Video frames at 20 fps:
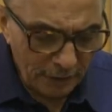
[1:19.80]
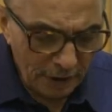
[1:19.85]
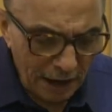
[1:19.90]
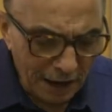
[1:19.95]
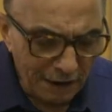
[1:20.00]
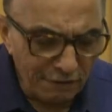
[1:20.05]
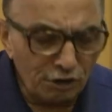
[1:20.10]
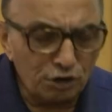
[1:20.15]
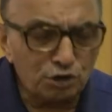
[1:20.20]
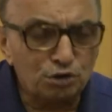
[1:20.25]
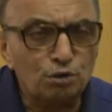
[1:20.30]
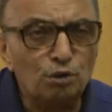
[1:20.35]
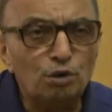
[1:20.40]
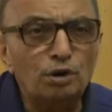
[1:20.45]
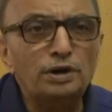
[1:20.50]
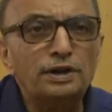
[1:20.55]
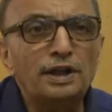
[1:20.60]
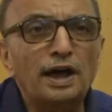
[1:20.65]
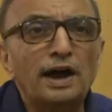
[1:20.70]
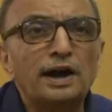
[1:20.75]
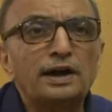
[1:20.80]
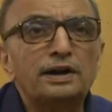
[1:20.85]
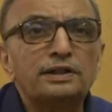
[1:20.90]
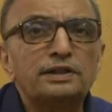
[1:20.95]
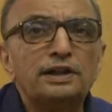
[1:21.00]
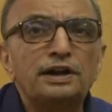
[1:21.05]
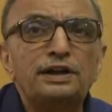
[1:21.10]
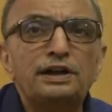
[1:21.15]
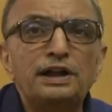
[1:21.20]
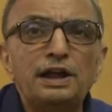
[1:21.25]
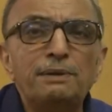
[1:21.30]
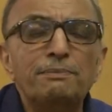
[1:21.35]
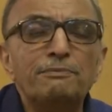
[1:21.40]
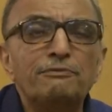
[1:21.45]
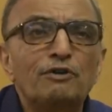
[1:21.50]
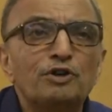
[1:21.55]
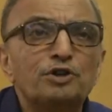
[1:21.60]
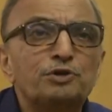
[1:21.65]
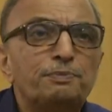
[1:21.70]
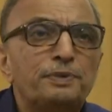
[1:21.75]
I was told that the team
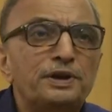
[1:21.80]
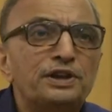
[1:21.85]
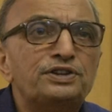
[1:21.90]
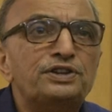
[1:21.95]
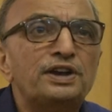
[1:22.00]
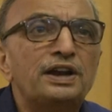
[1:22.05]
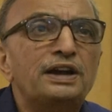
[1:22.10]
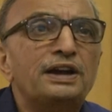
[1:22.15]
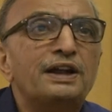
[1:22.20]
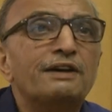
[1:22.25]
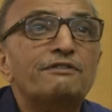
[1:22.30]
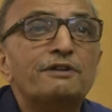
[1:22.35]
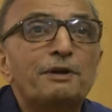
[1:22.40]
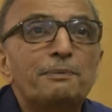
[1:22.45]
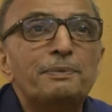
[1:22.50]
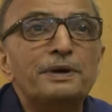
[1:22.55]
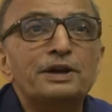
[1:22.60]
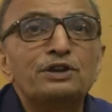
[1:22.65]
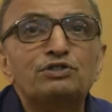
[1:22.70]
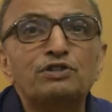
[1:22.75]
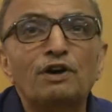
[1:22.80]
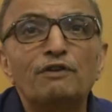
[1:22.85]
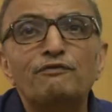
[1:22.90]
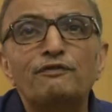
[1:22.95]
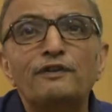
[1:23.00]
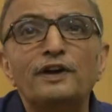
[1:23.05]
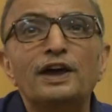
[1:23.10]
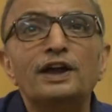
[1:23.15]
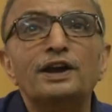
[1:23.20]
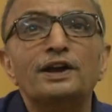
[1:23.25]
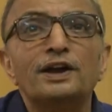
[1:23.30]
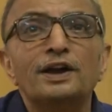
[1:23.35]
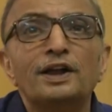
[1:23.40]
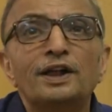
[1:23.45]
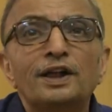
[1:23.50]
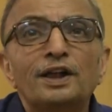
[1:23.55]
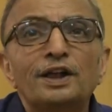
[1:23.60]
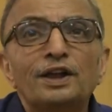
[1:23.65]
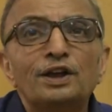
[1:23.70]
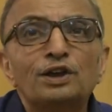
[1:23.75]
was busy developing software,
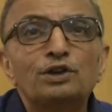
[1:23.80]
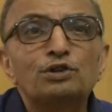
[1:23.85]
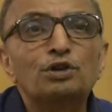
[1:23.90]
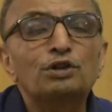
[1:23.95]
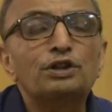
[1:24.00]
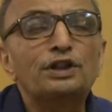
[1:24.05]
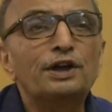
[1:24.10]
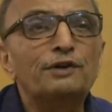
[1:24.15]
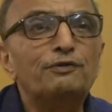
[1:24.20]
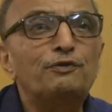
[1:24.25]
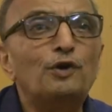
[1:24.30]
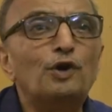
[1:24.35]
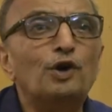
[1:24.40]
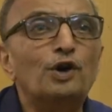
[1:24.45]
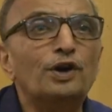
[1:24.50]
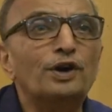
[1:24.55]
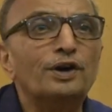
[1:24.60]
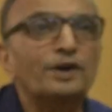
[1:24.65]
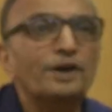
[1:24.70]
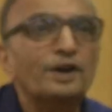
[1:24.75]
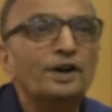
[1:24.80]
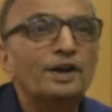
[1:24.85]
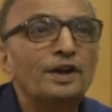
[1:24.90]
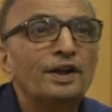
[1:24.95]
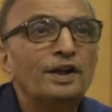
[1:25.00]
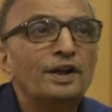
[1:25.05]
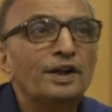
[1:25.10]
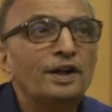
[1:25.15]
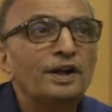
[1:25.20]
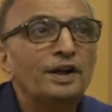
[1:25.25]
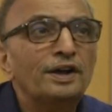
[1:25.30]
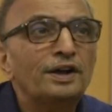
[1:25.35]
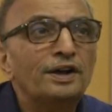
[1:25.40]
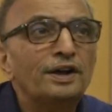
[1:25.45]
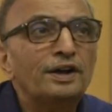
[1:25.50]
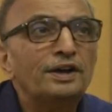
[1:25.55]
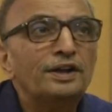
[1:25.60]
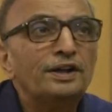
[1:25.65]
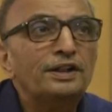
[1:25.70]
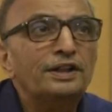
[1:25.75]
so therefore,
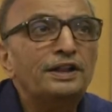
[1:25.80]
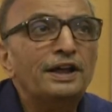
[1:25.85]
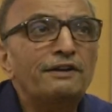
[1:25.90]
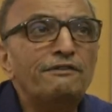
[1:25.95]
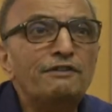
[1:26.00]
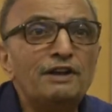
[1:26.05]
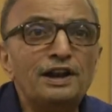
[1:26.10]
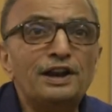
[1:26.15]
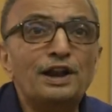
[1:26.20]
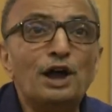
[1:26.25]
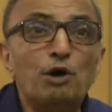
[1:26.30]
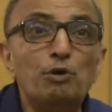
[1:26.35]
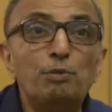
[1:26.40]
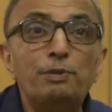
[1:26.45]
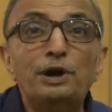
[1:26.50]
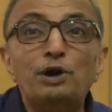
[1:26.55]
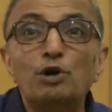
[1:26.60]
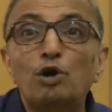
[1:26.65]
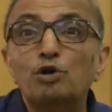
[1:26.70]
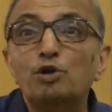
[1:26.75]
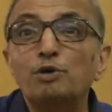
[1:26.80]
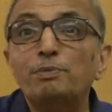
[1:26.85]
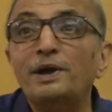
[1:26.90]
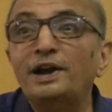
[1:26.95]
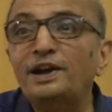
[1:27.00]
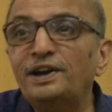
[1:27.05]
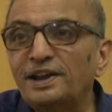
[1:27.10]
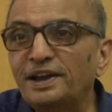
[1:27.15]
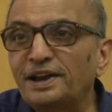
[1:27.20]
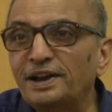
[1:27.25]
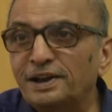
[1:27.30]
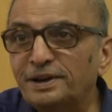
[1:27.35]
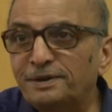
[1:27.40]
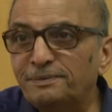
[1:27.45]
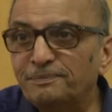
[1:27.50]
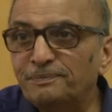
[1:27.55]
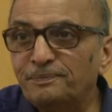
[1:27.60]
they will now be documenting it.